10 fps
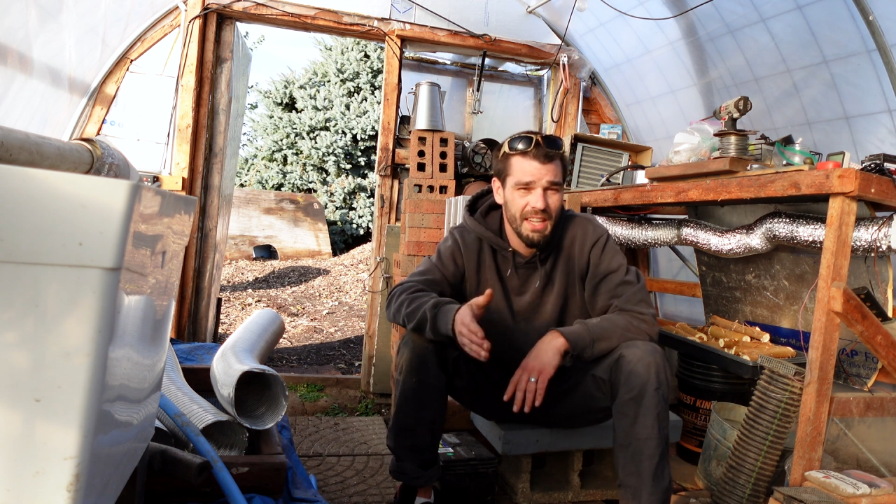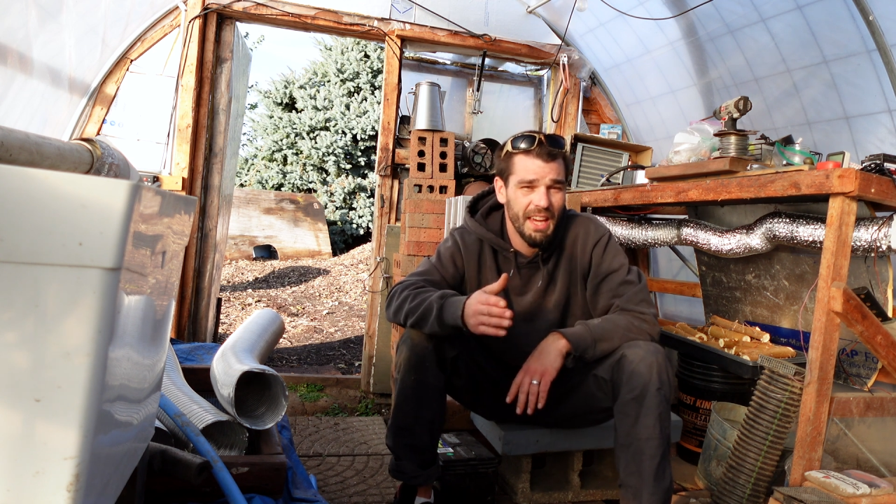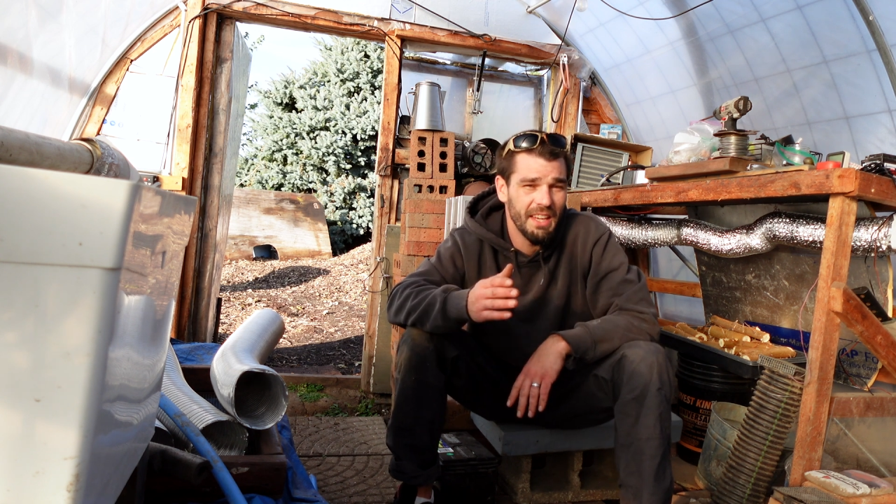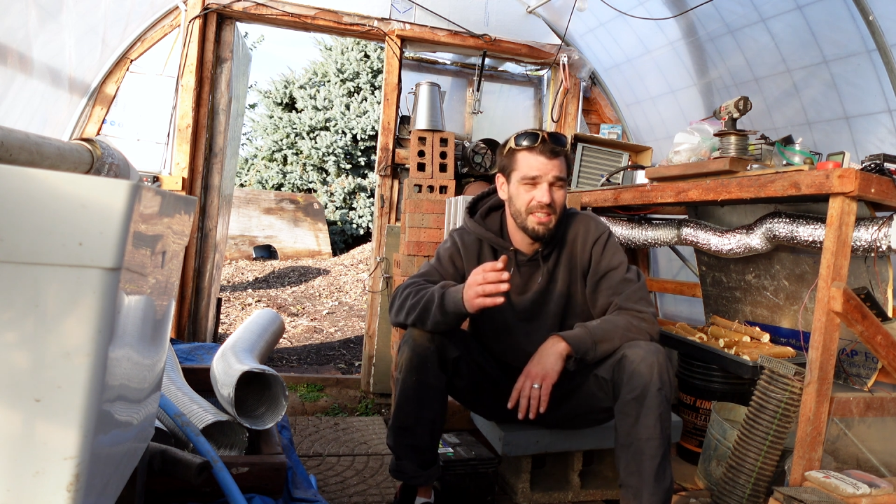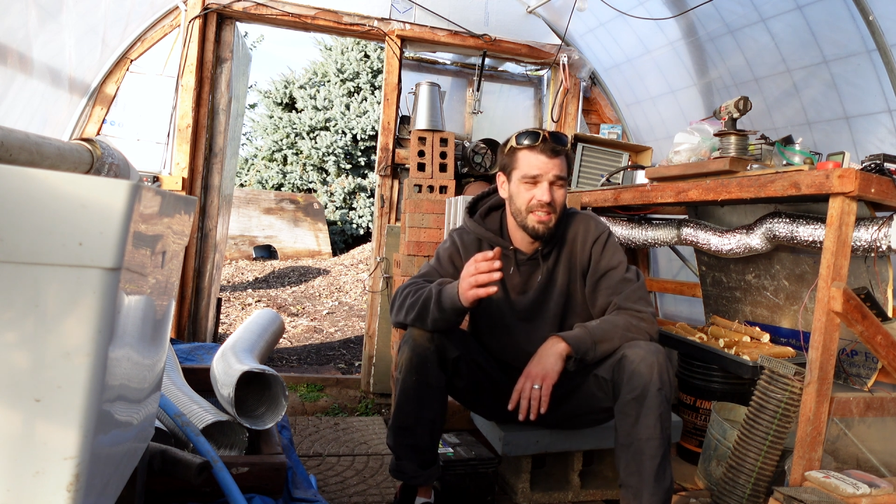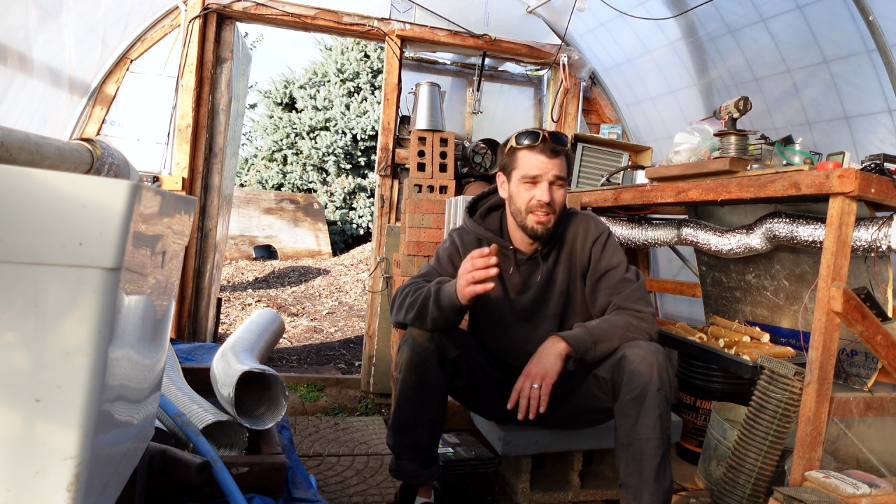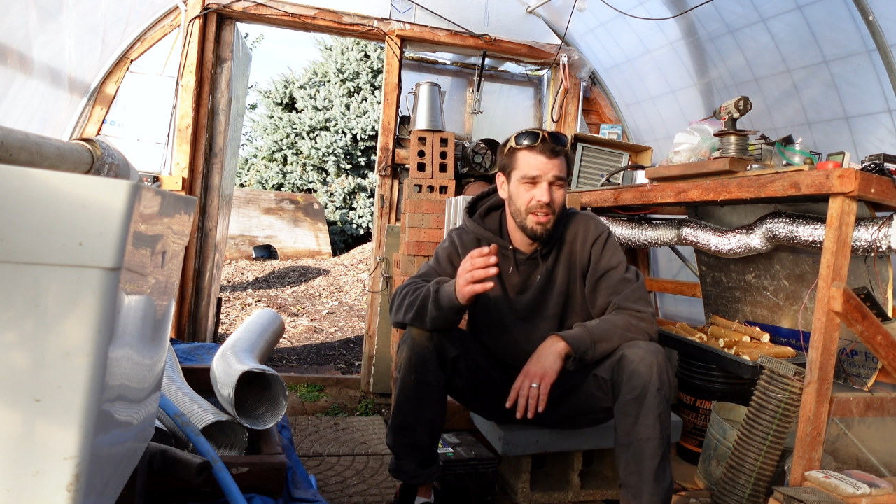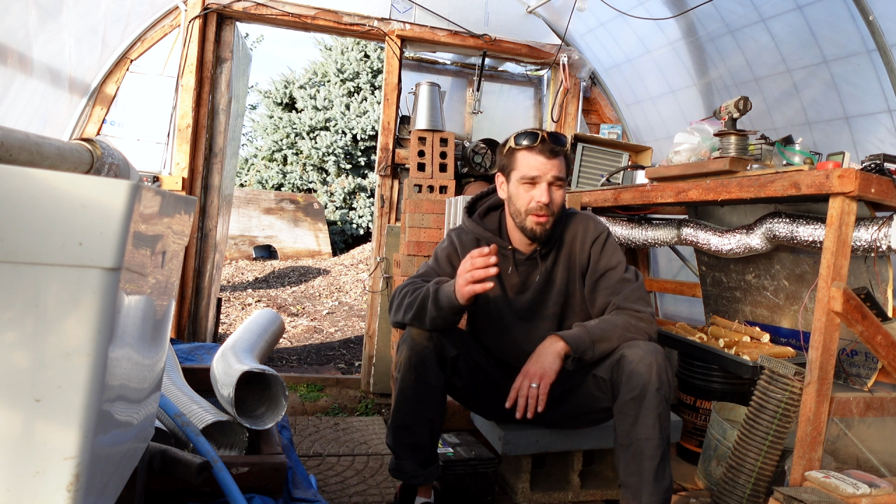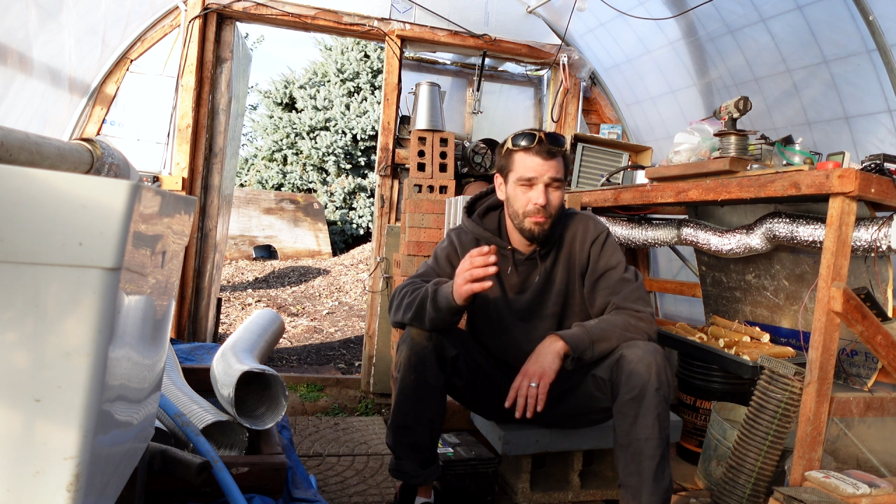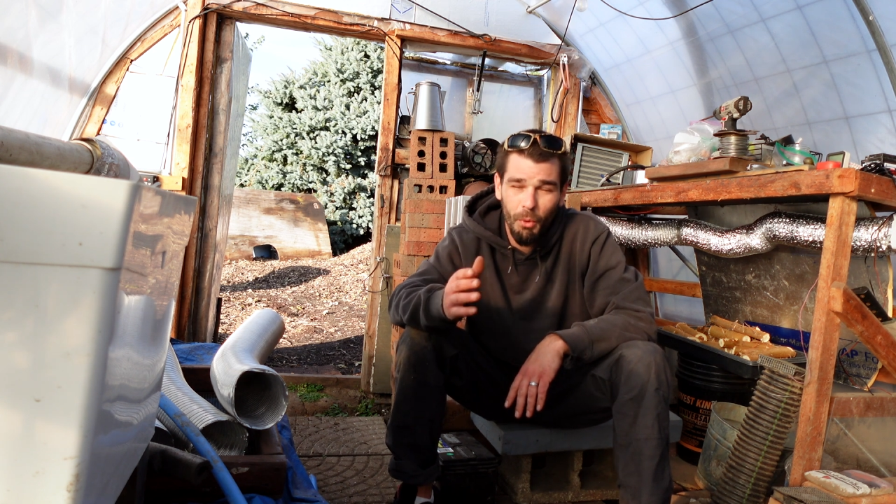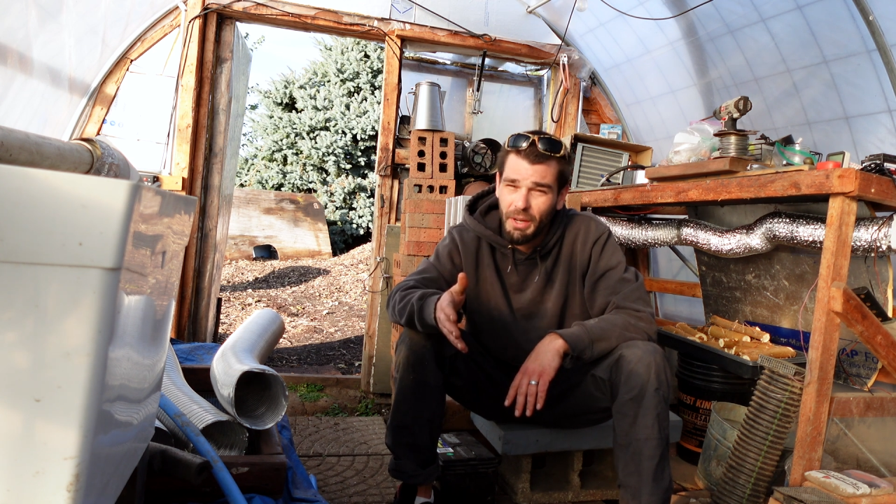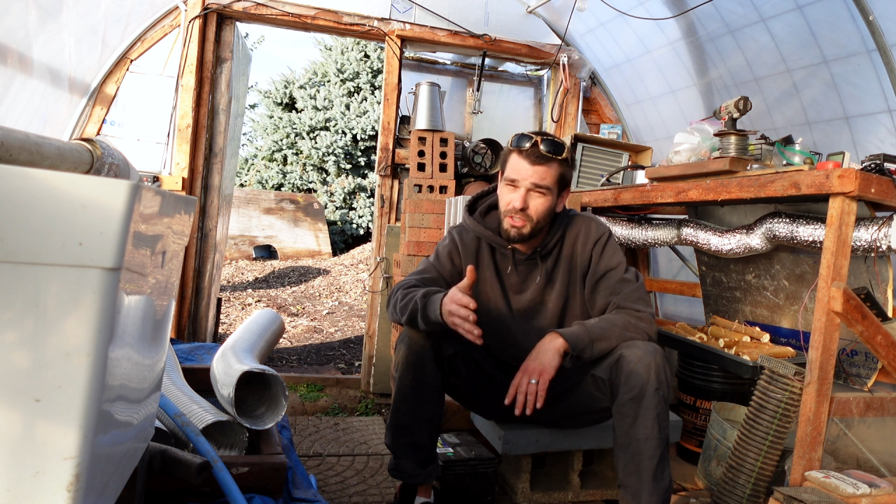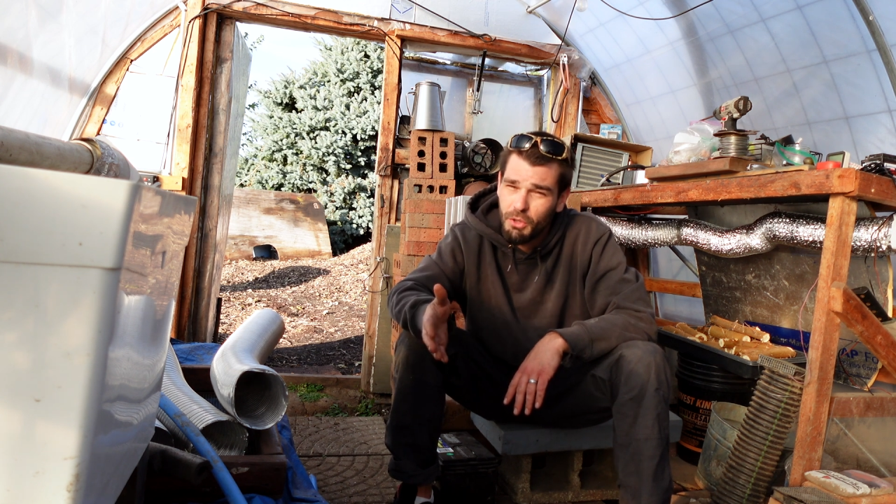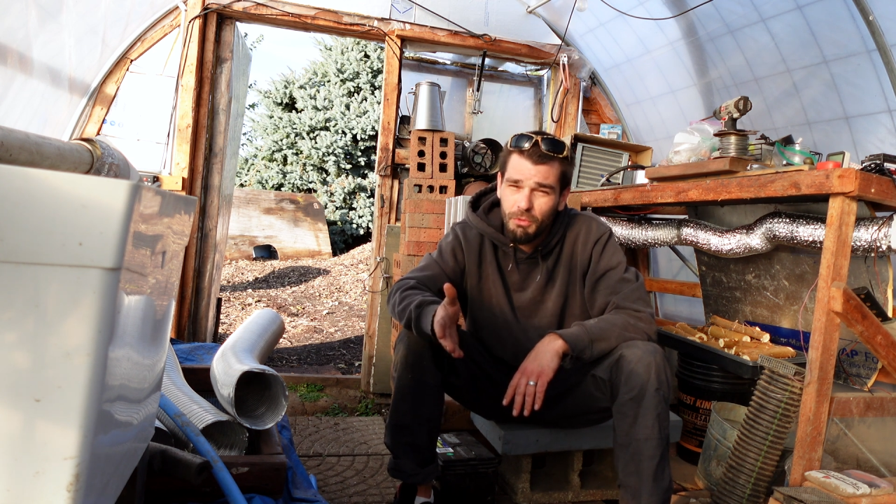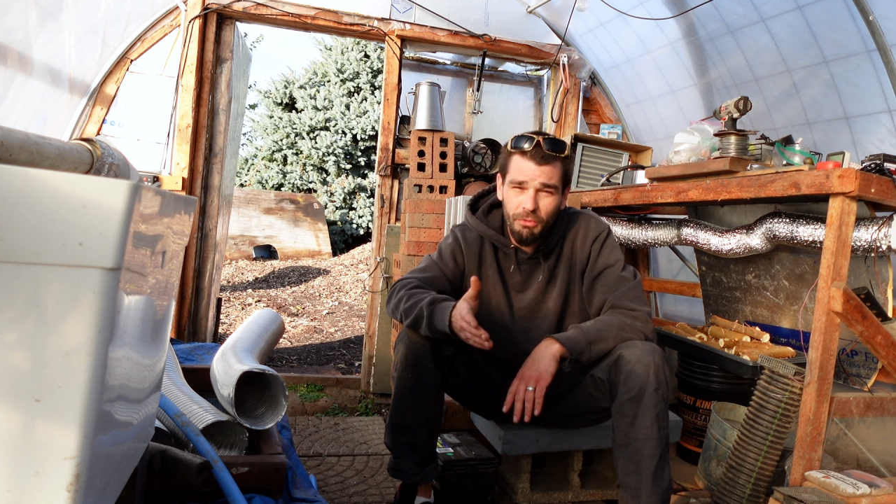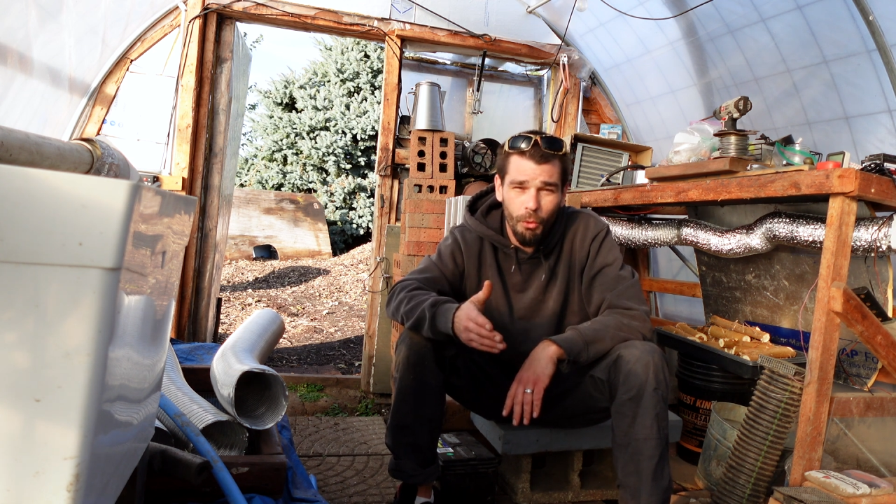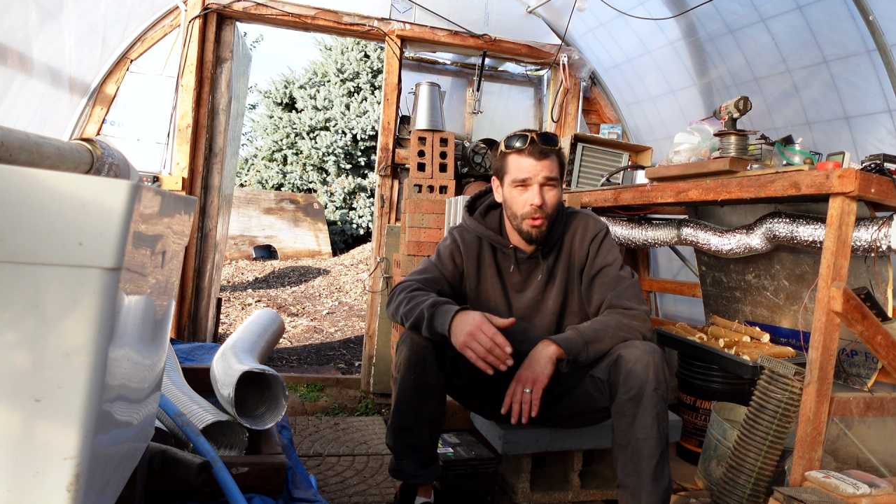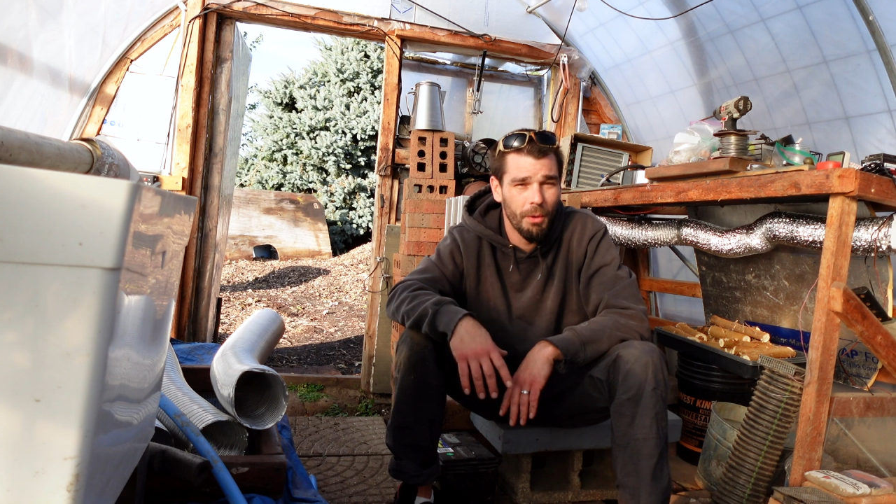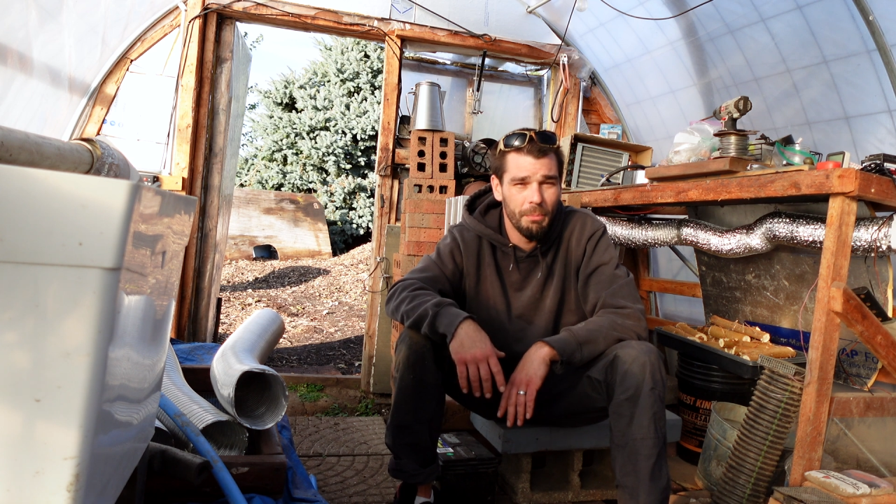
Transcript: takes 0.24